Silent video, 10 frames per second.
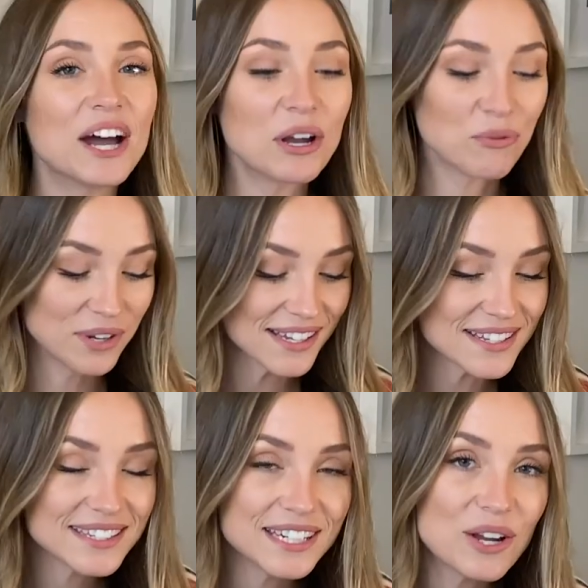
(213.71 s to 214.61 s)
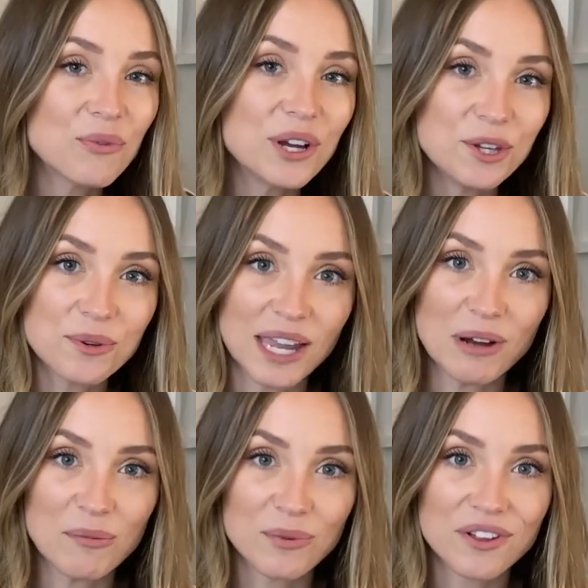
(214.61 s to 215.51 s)
That way we can see what you
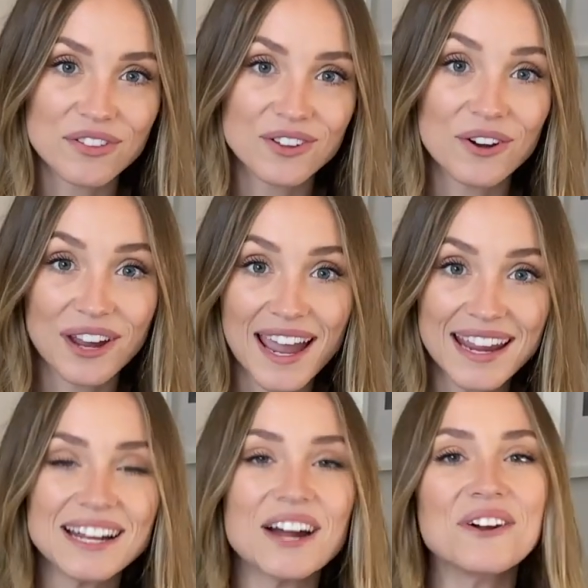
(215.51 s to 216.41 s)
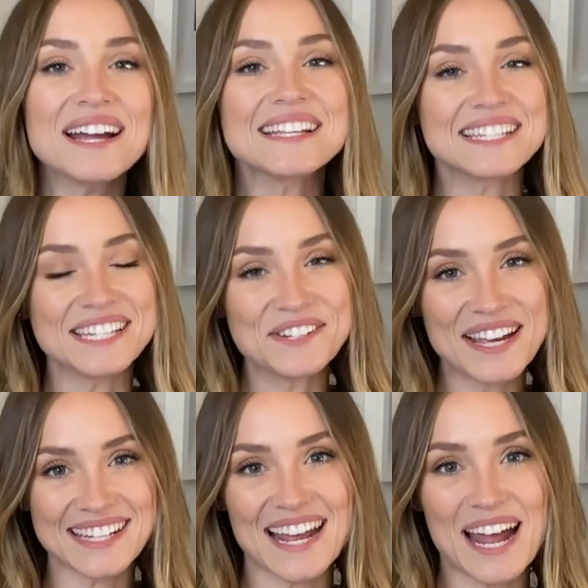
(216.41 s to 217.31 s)
came up with, okay? All right, see you
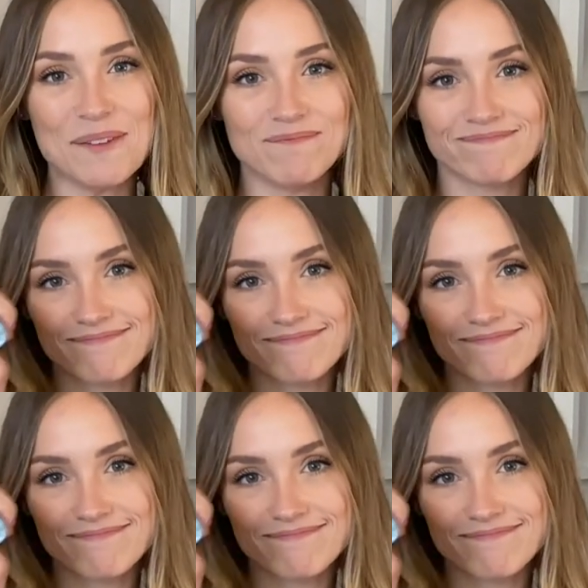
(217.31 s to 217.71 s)
next time.